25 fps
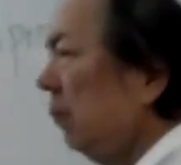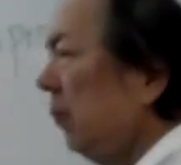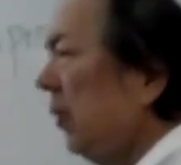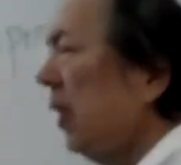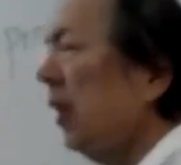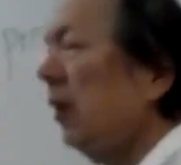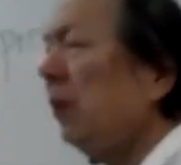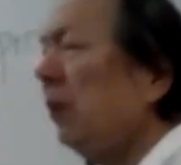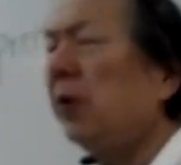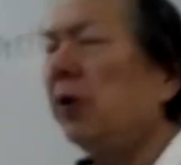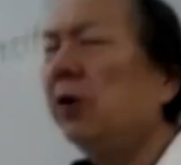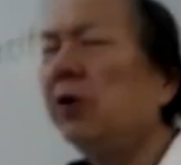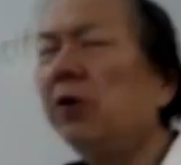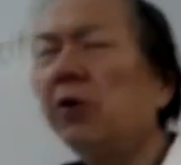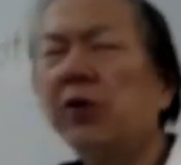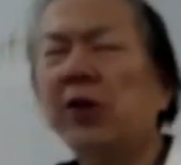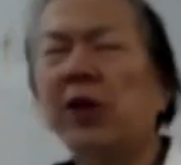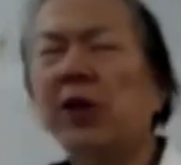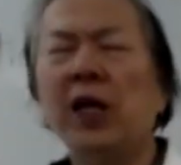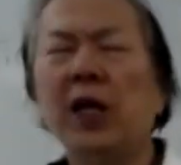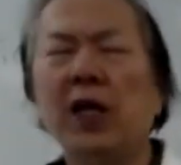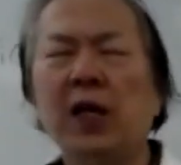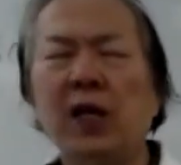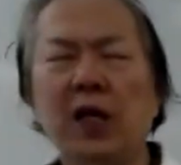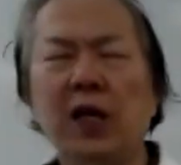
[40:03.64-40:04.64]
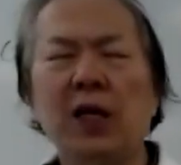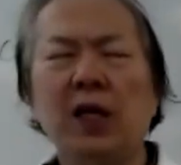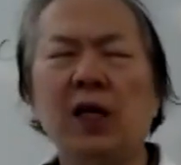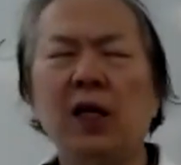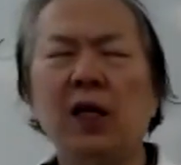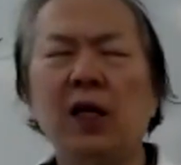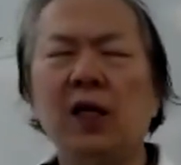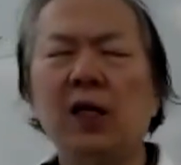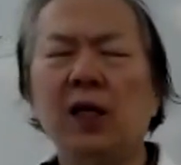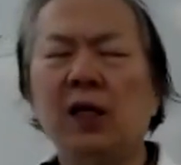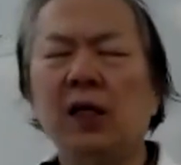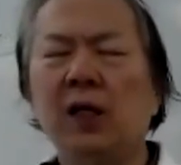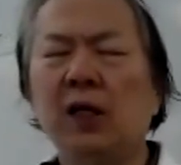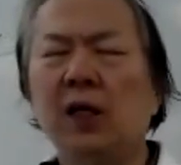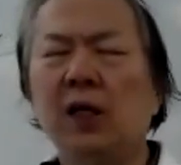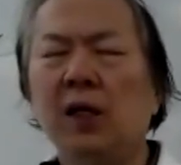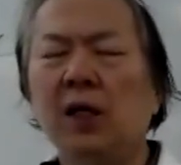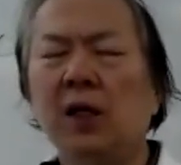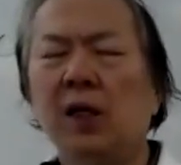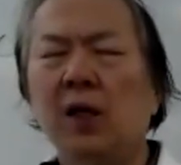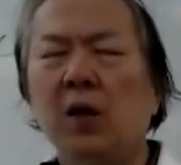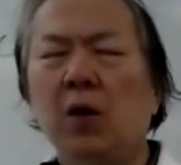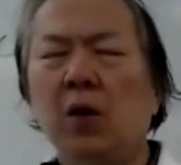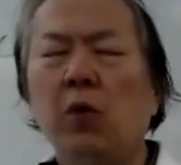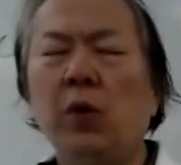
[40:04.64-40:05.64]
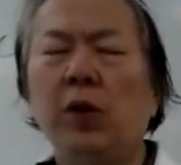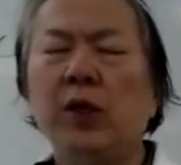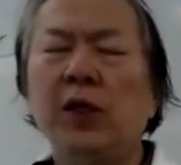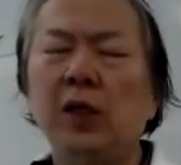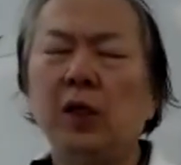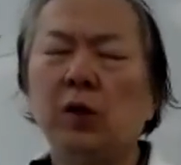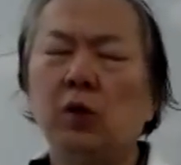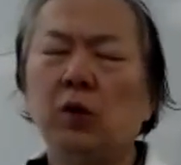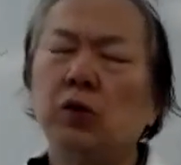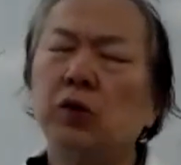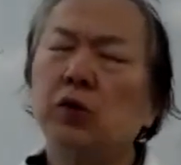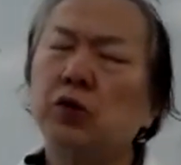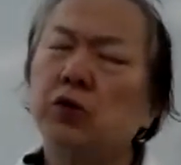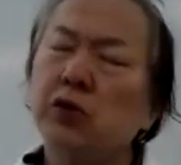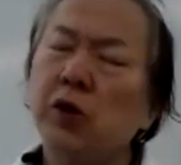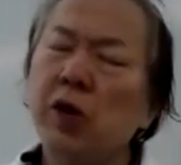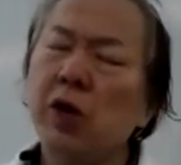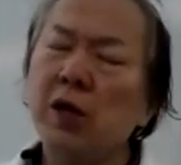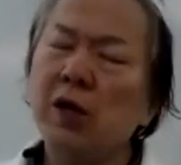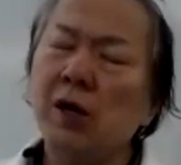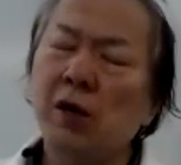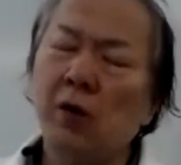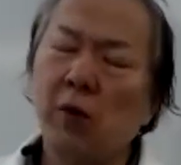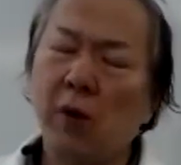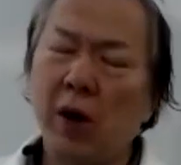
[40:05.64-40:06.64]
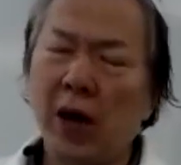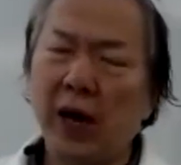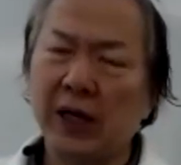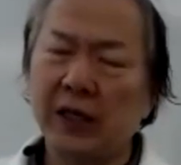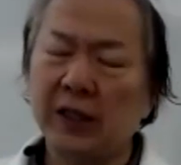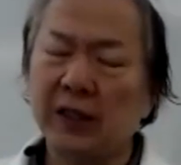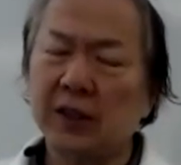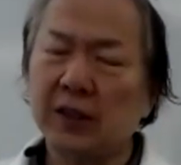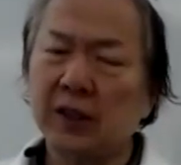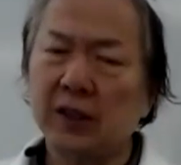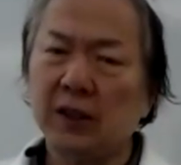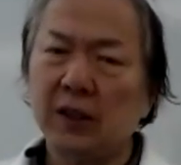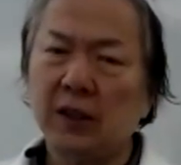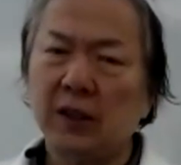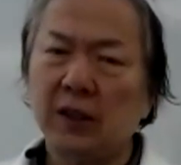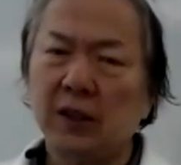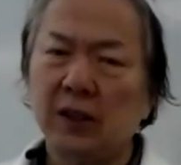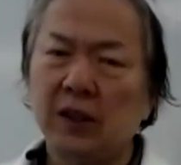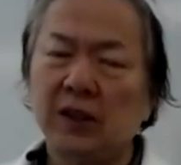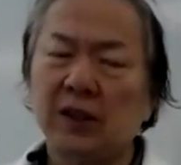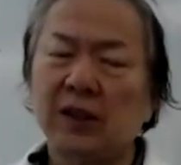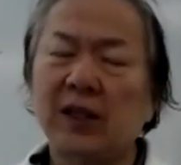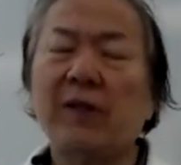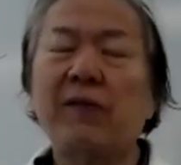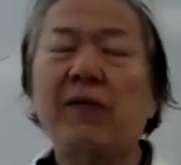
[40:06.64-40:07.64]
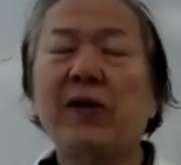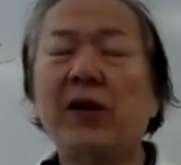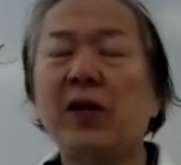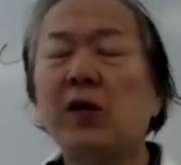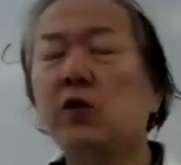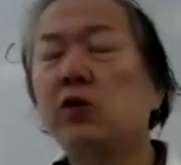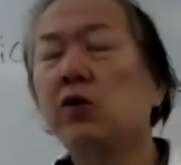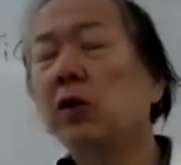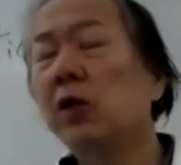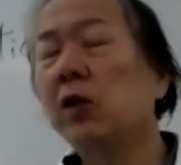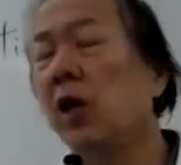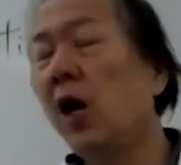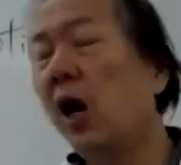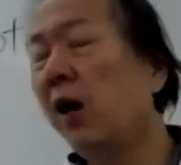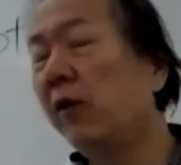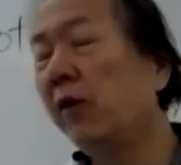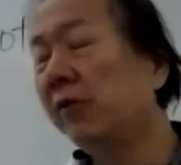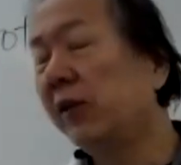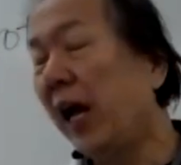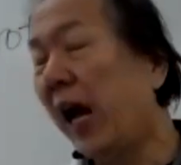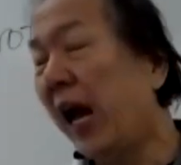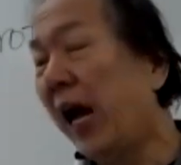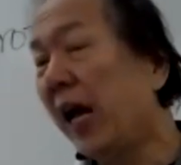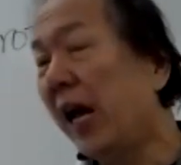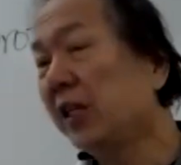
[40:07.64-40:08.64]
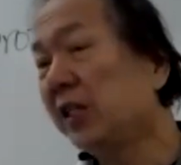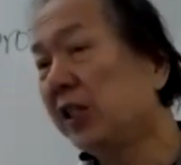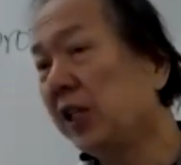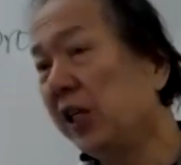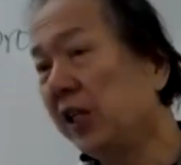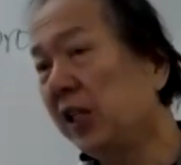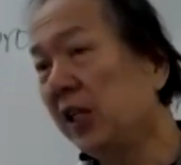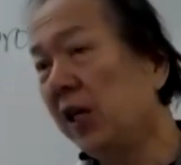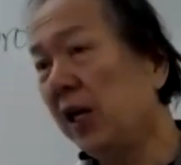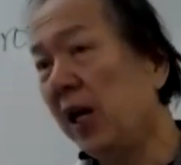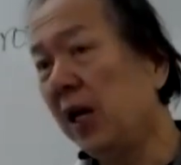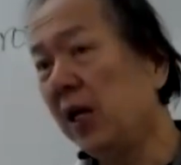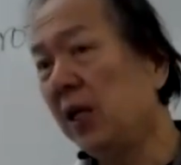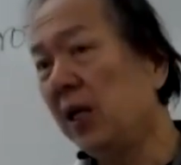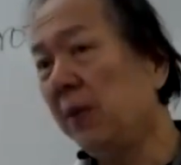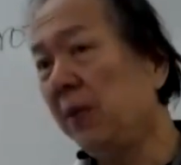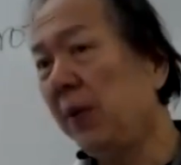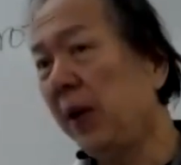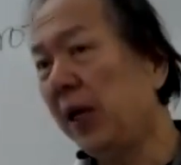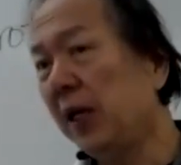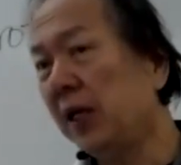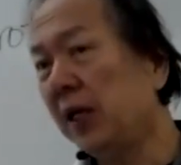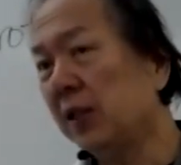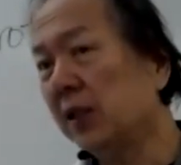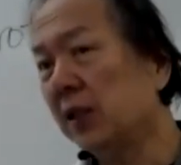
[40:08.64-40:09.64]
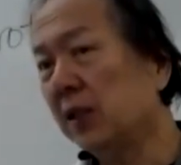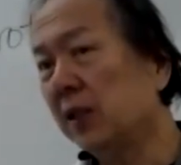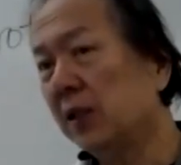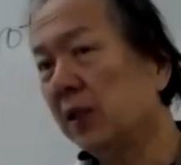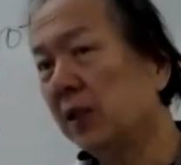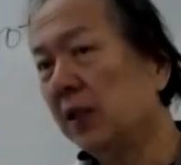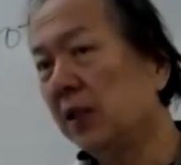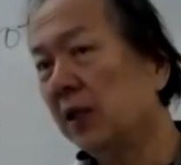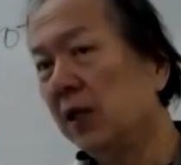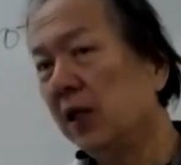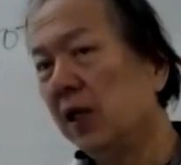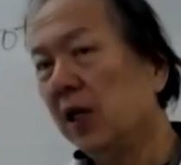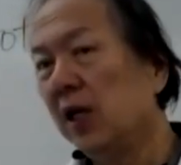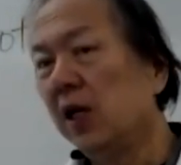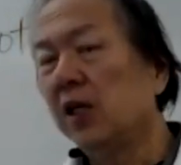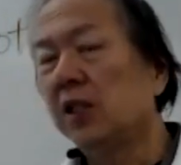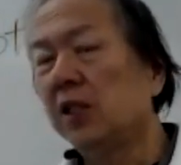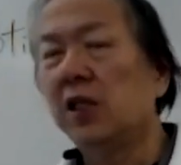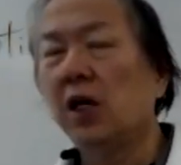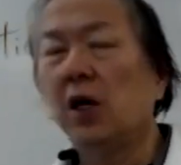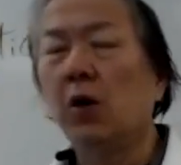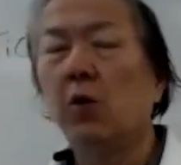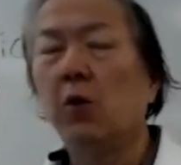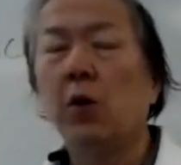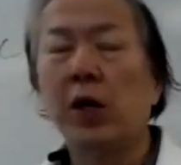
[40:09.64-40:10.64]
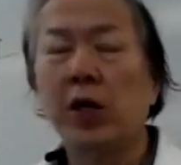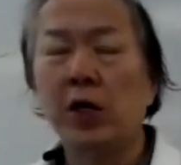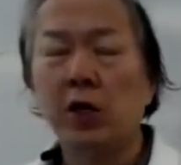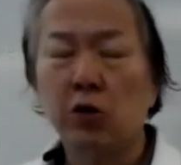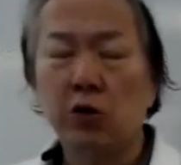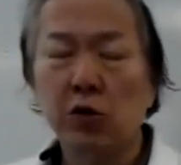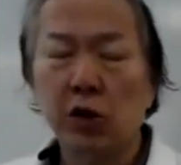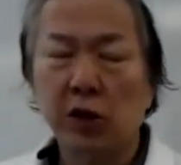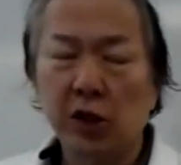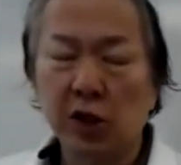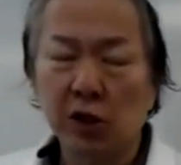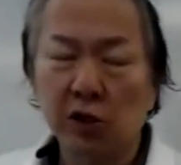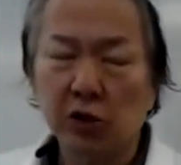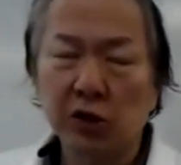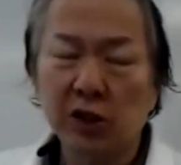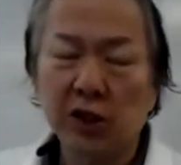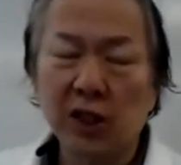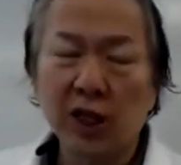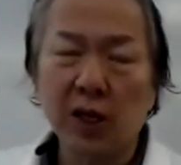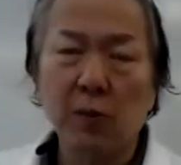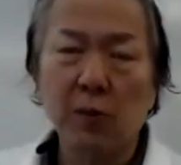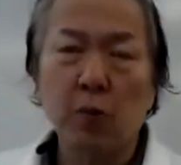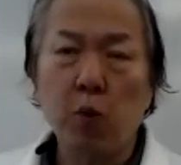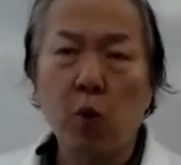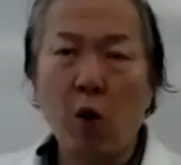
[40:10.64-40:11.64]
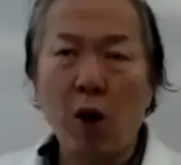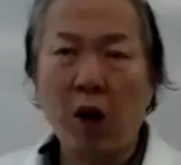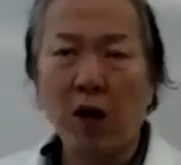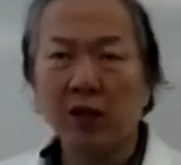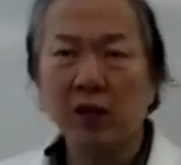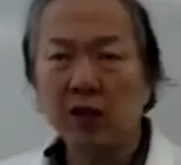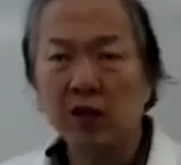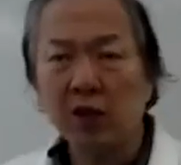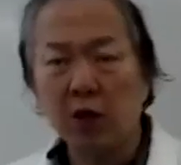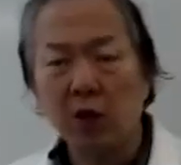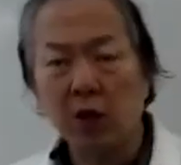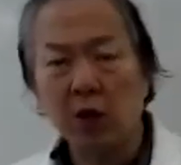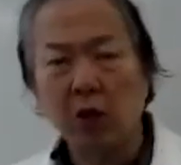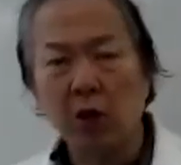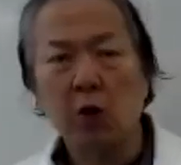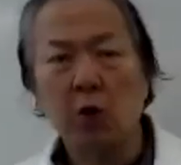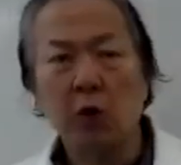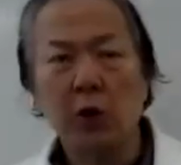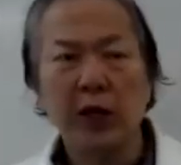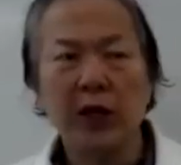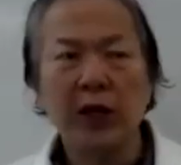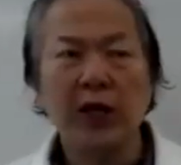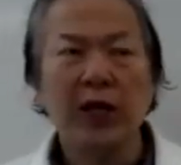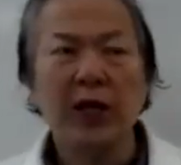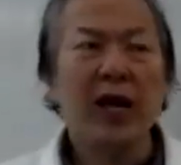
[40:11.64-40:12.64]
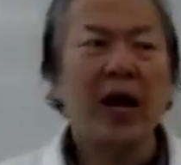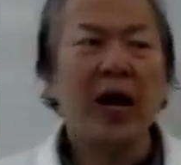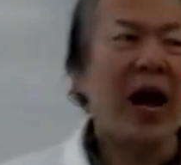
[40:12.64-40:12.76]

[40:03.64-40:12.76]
people think we need to generalize definition of the acid and the base. So we introduce the Browns-Lowry